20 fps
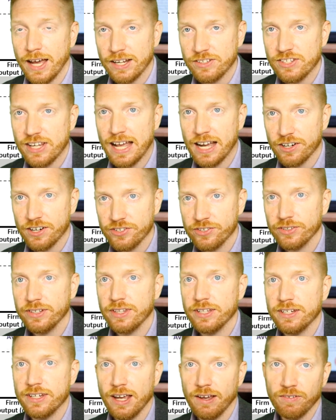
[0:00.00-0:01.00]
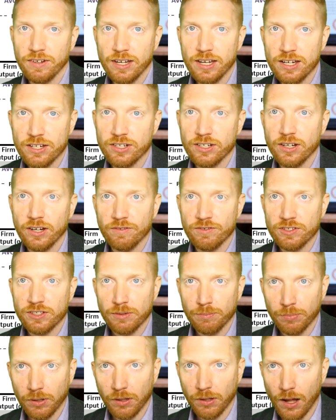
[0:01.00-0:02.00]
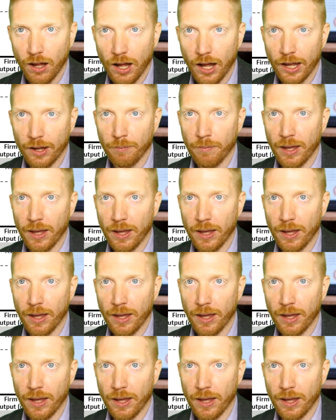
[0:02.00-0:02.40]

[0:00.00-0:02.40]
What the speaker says: that's actually the definition of supply,